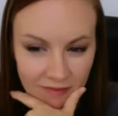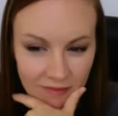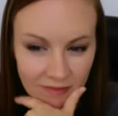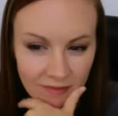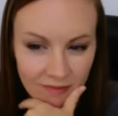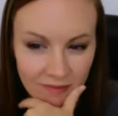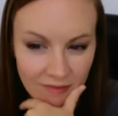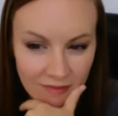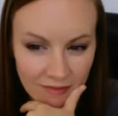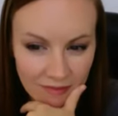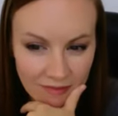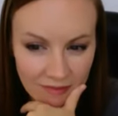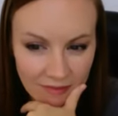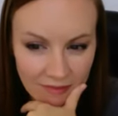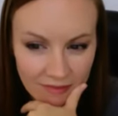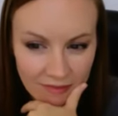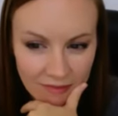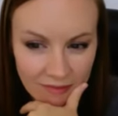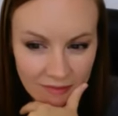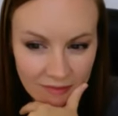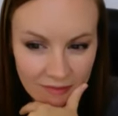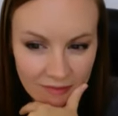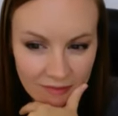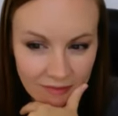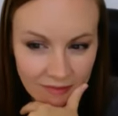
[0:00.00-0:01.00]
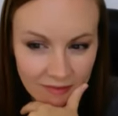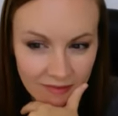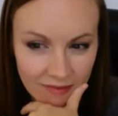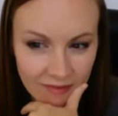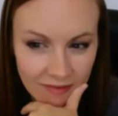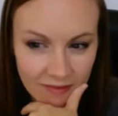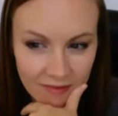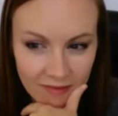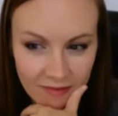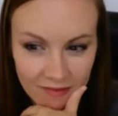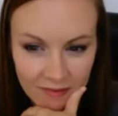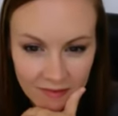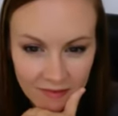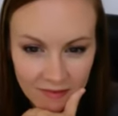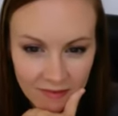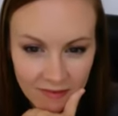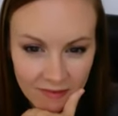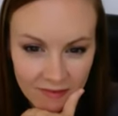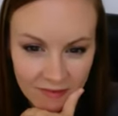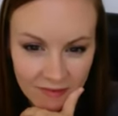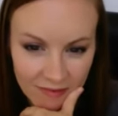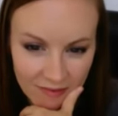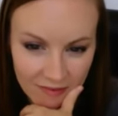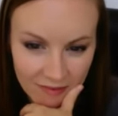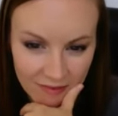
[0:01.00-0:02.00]

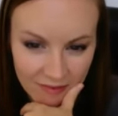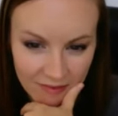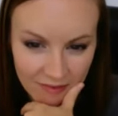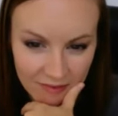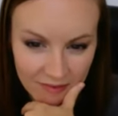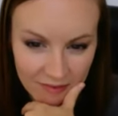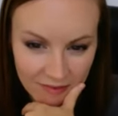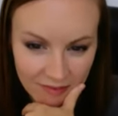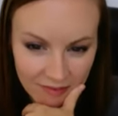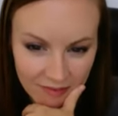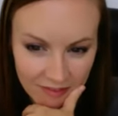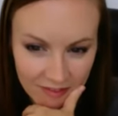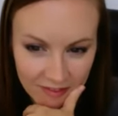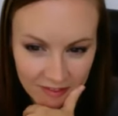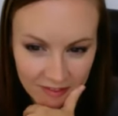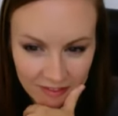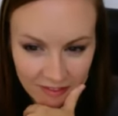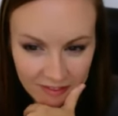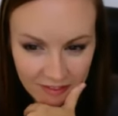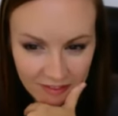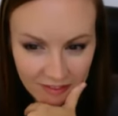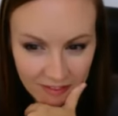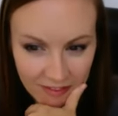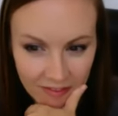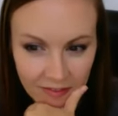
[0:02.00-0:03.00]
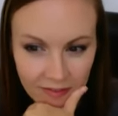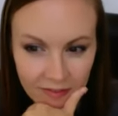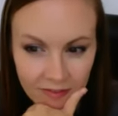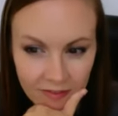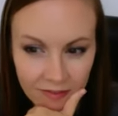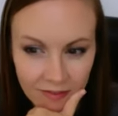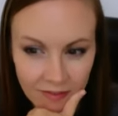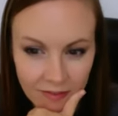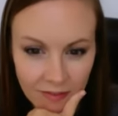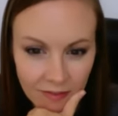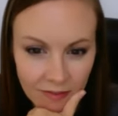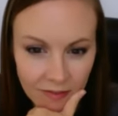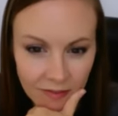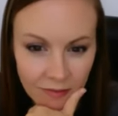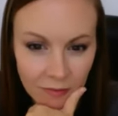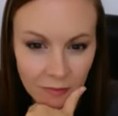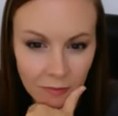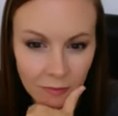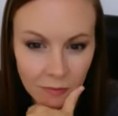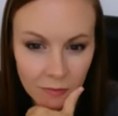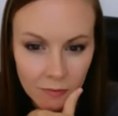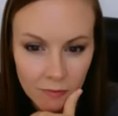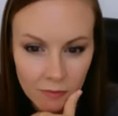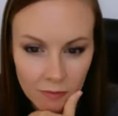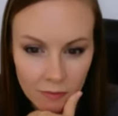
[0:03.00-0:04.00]

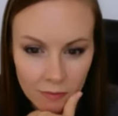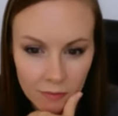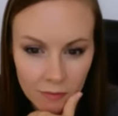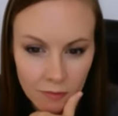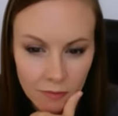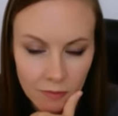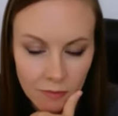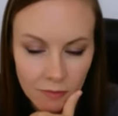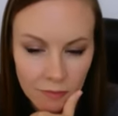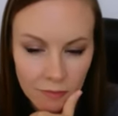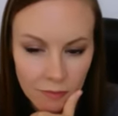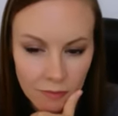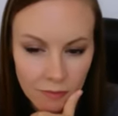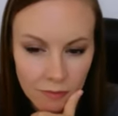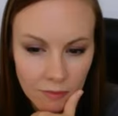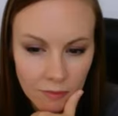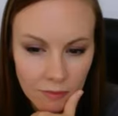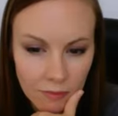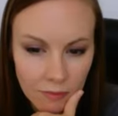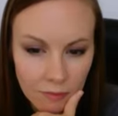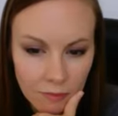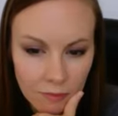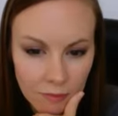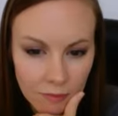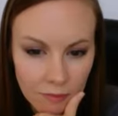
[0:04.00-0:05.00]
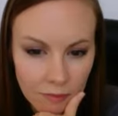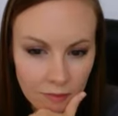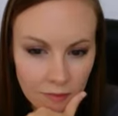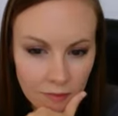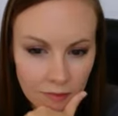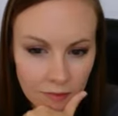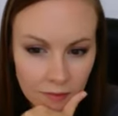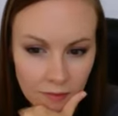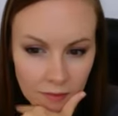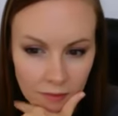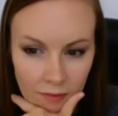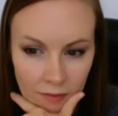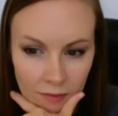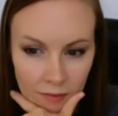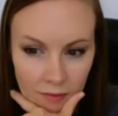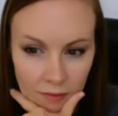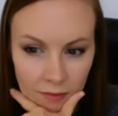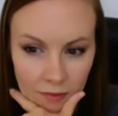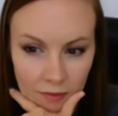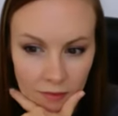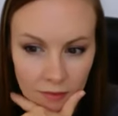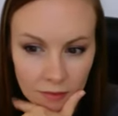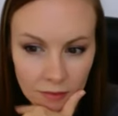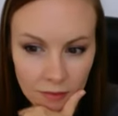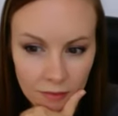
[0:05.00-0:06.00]

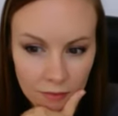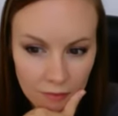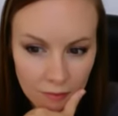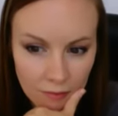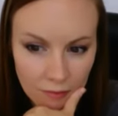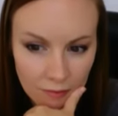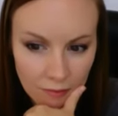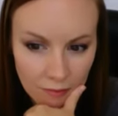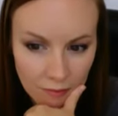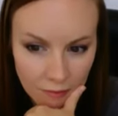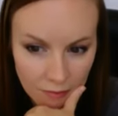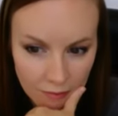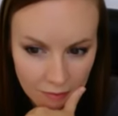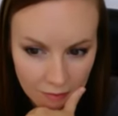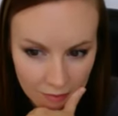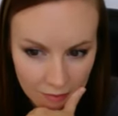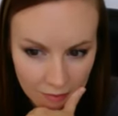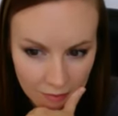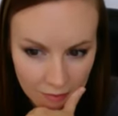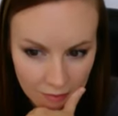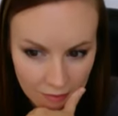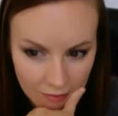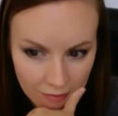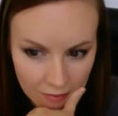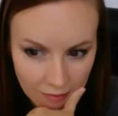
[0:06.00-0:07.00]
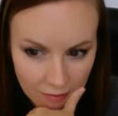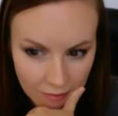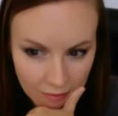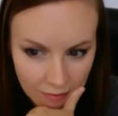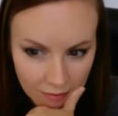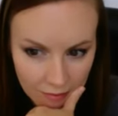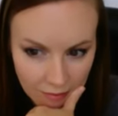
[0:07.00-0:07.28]
This person isn't speaking.